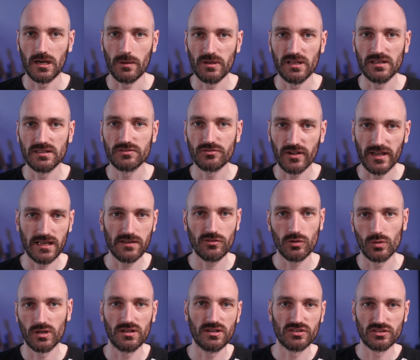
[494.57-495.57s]
I mean, it's fine if
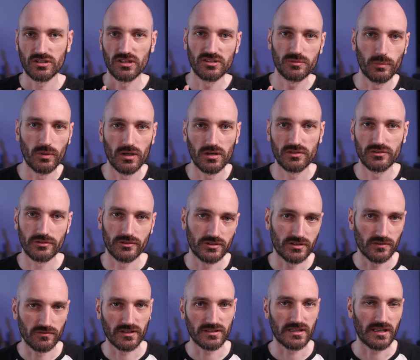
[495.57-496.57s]
you want to discuss bugs or
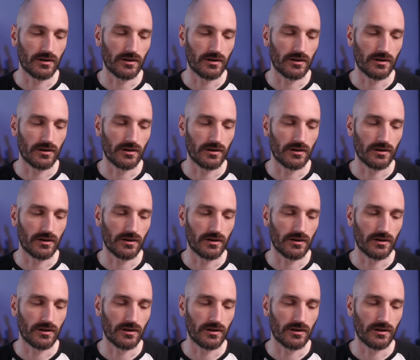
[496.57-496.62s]
stuff like